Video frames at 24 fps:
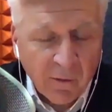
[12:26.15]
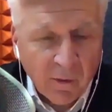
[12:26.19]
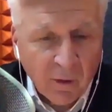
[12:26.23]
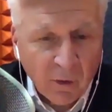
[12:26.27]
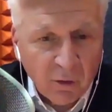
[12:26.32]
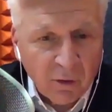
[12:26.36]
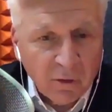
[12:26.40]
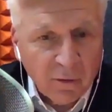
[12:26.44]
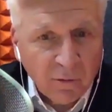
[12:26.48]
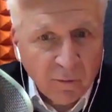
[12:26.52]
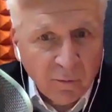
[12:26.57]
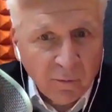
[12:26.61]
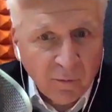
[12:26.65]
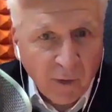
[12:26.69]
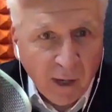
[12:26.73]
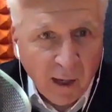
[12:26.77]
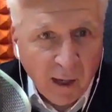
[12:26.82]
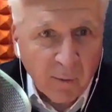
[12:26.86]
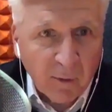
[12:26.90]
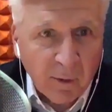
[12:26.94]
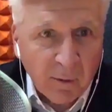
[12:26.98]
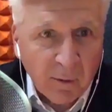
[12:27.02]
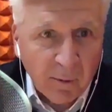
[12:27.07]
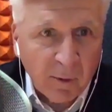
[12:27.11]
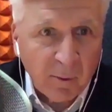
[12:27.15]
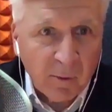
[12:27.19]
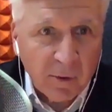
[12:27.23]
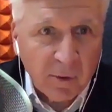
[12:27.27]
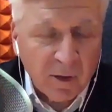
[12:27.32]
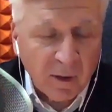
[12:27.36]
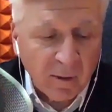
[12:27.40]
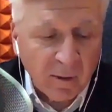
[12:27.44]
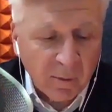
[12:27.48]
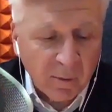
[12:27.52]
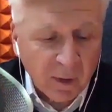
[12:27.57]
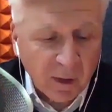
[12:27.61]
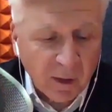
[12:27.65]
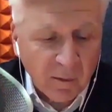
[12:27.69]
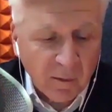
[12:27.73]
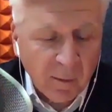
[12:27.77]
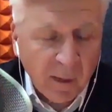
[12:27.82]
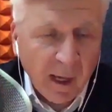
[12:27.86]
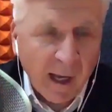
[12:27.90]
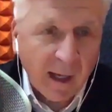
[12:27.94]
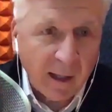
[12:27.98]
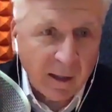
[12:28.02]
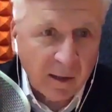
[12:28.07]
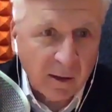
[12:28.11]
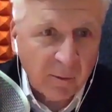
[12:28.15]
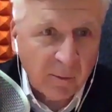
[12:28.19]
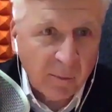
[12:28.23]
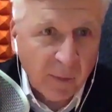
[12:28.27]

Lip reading: whose family members have been impacted